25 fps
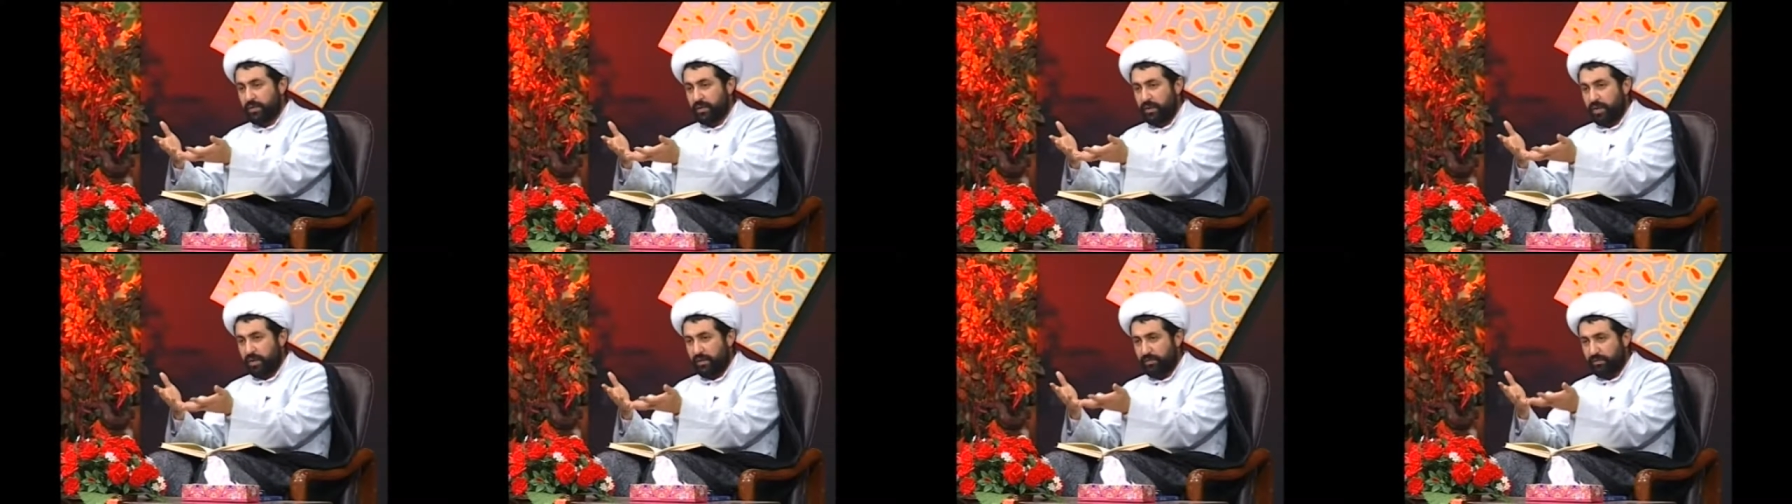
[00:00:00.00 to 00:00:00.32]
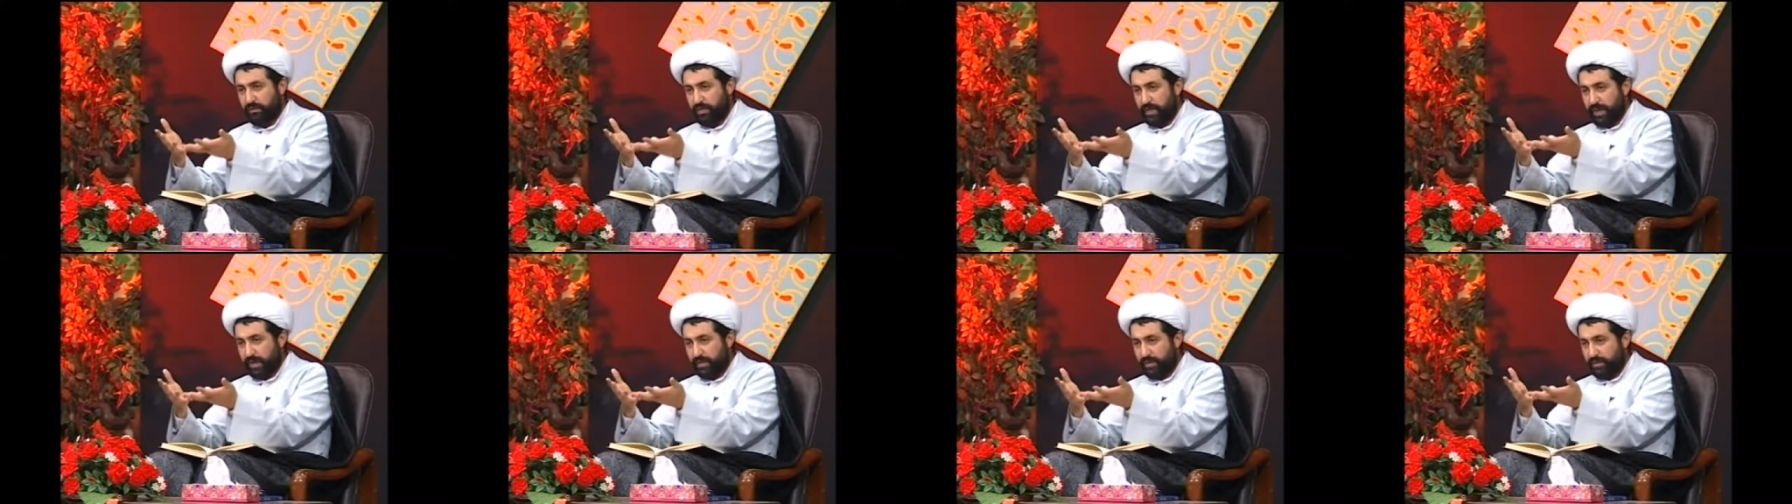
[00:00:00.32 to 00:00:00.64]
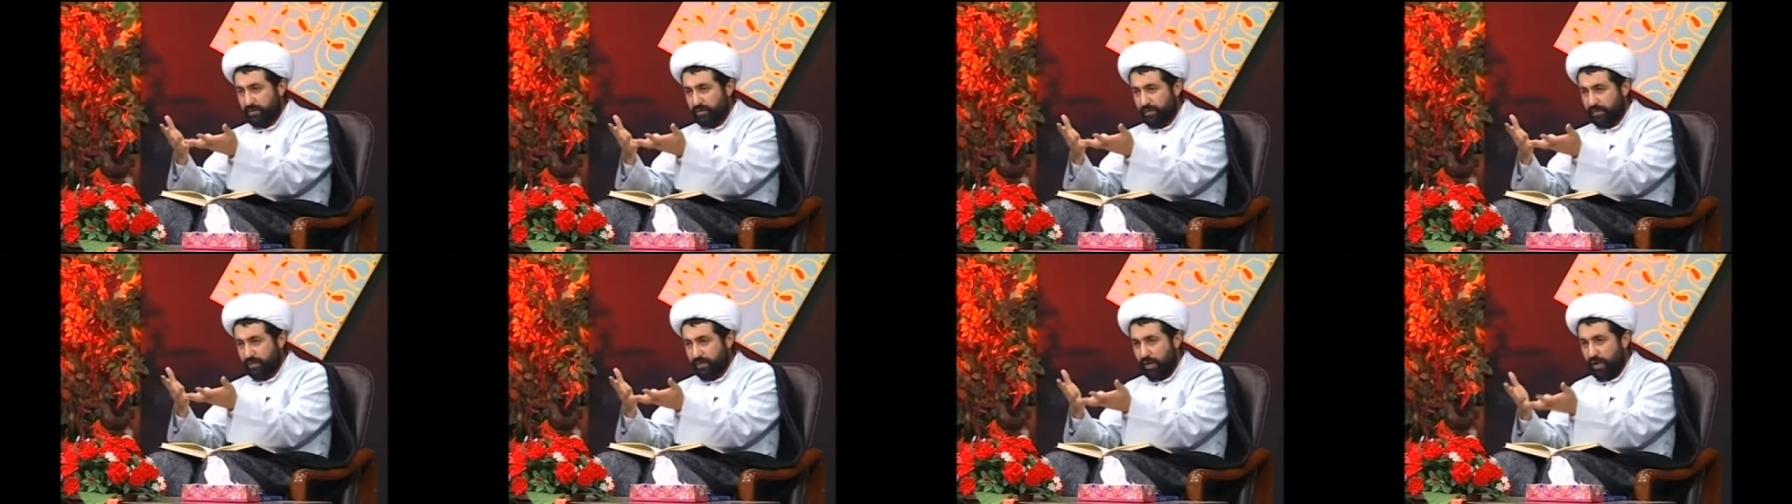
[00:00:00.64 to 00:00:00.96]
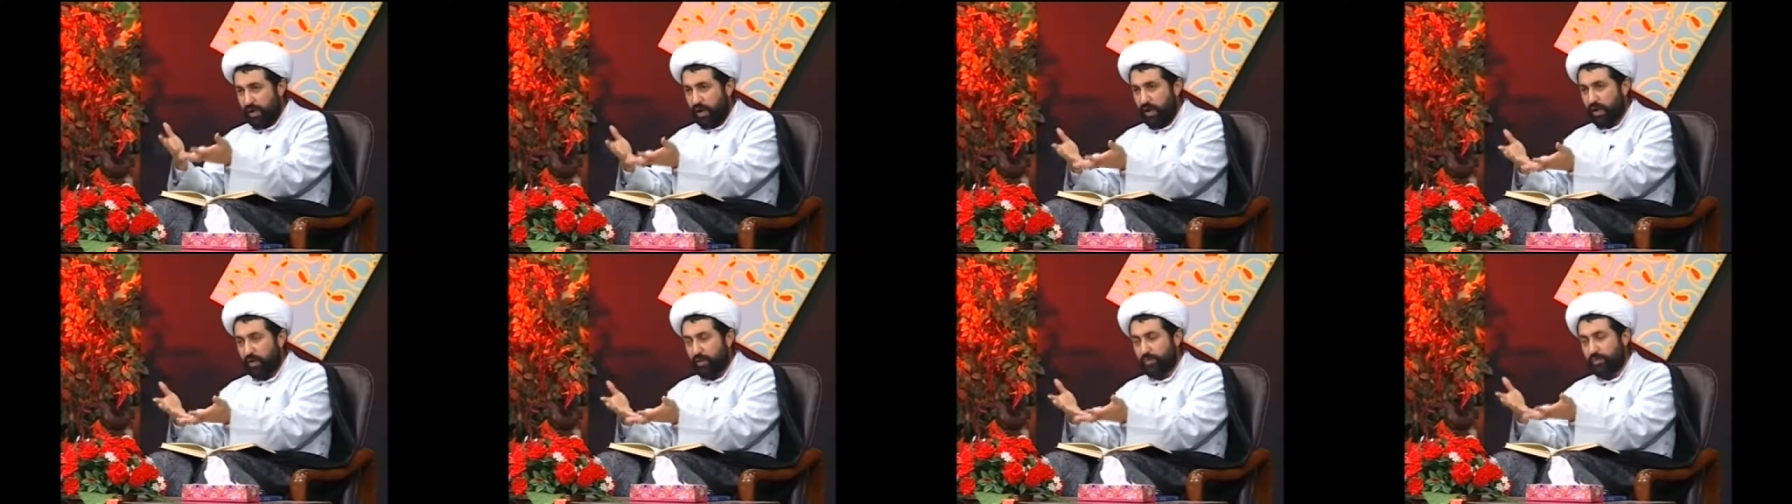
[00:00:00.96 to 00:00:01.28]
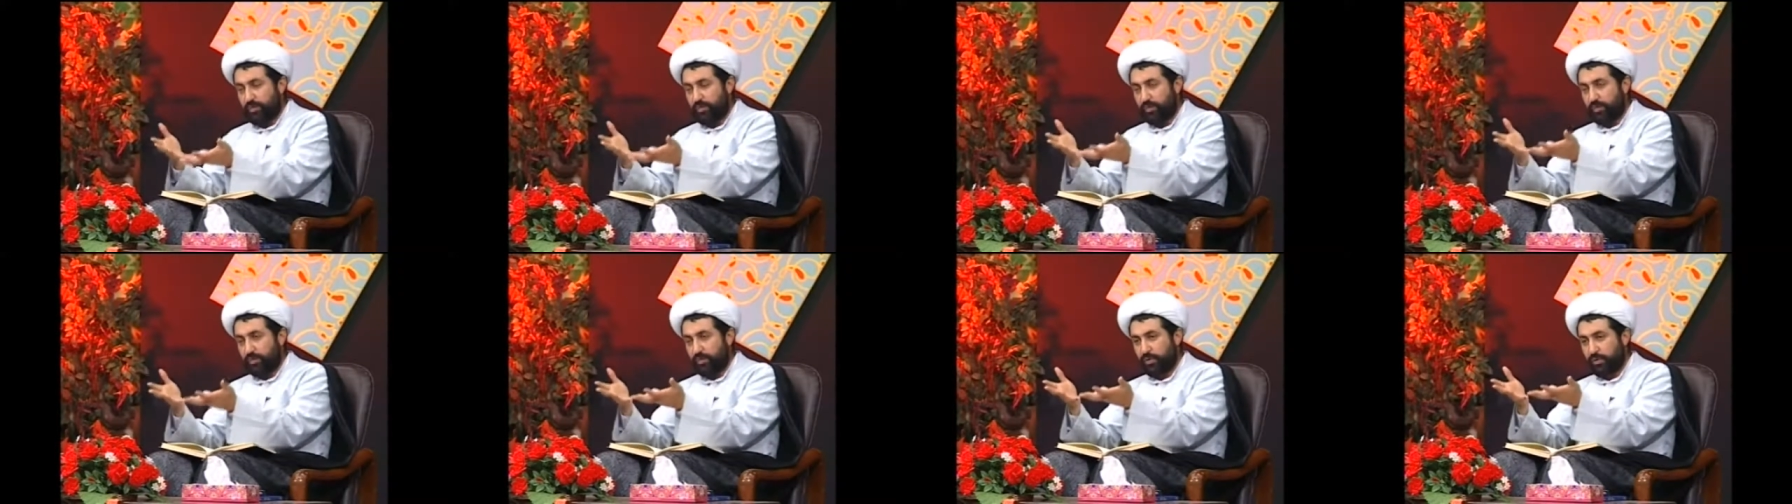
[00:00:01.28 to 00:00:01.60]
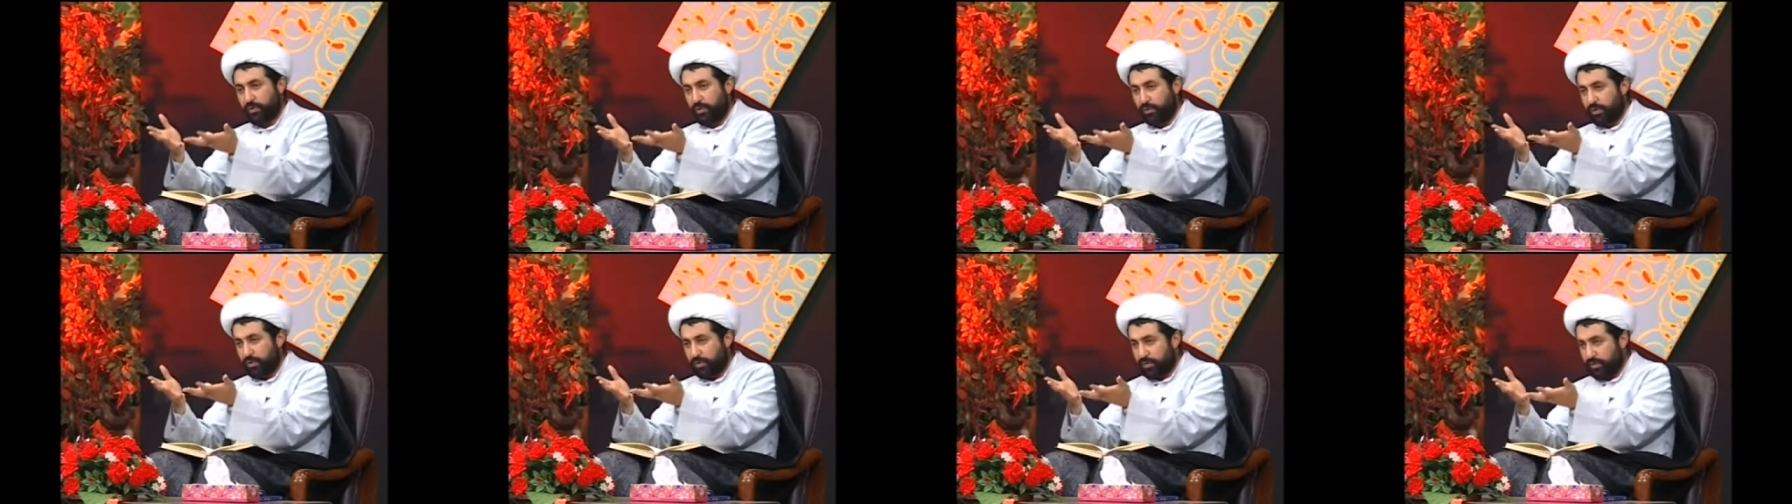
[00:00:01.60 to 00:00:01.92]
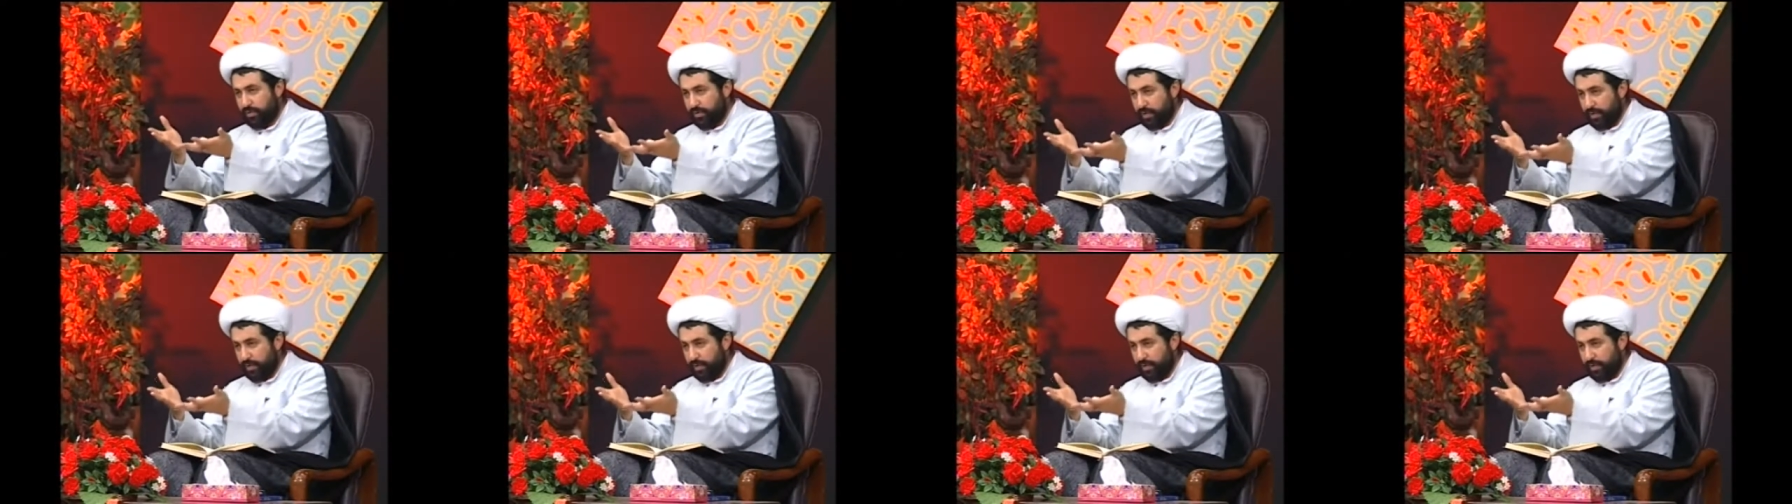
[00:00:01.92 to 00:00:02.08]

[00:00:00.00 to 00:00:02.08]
of that farm or